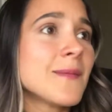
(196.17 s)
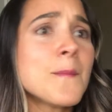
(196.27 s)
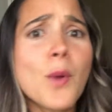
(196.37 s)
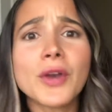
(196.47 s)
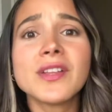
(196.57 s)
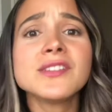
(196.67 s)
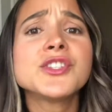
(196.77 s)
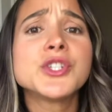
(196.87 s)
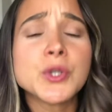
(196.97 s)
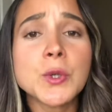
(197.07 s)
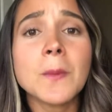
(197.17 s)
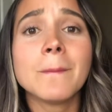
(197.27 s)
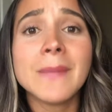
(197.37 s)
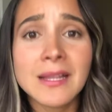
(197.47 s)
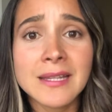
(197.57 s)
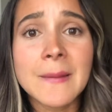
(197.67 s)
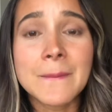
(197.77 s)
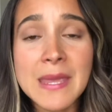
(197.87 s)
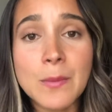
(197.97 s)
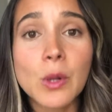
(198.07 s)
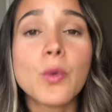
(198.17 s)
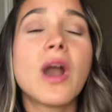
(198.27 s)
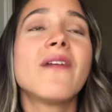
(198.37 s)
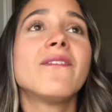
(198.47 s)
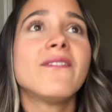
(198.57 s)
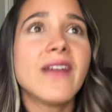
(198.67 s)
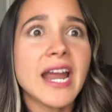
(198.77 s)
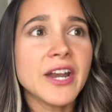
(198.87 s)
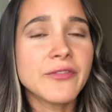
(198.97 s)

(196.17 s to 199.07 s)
more than 2 million people who are very,